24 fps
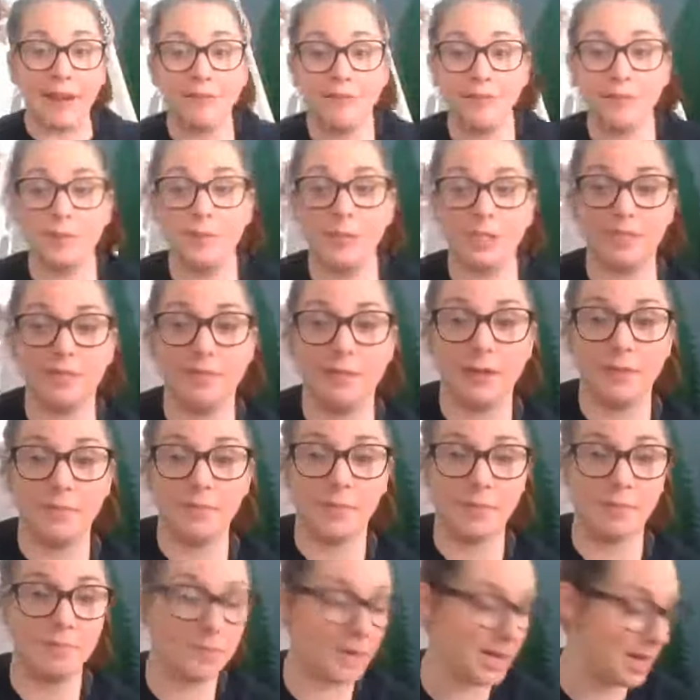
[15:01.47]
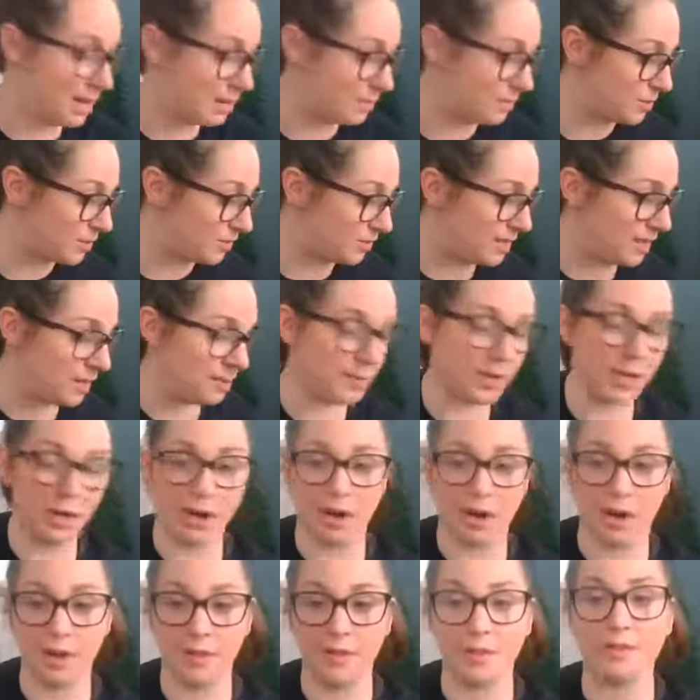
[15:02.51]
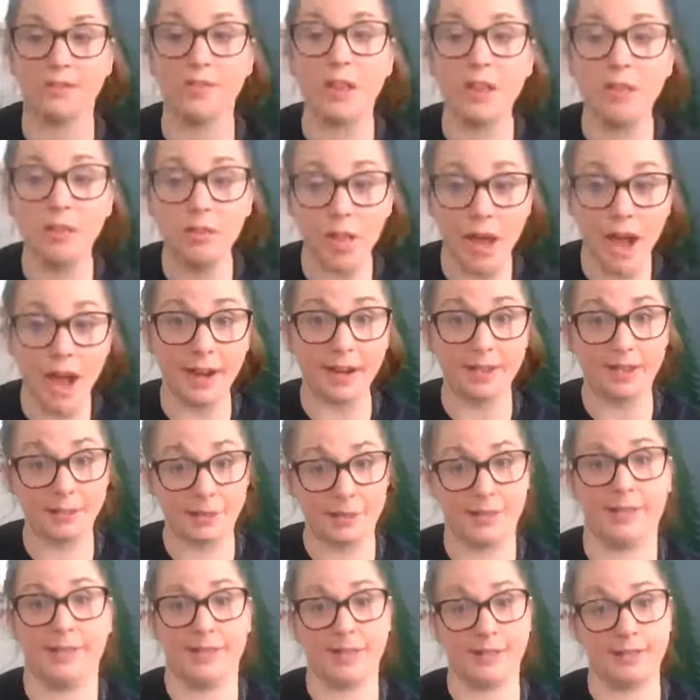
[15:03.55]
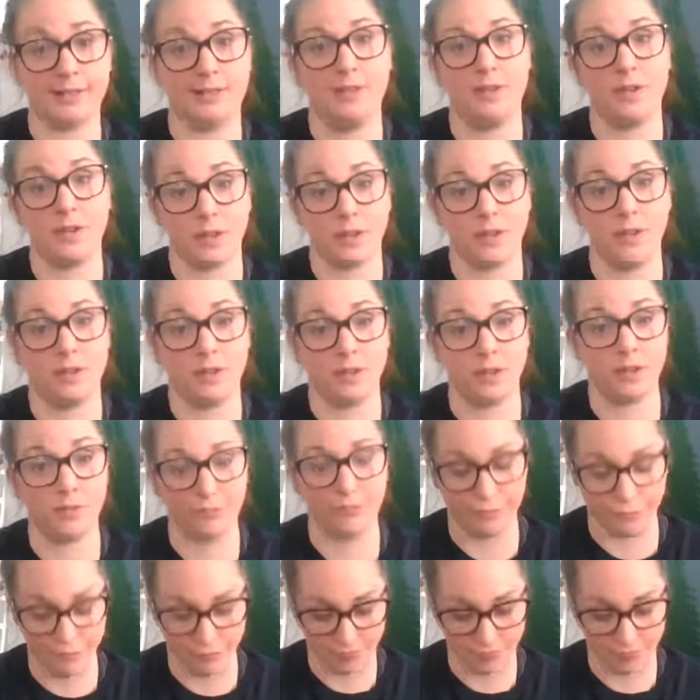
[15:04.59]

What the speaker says: from just being a museum curator, there's a lot of different things that you can do.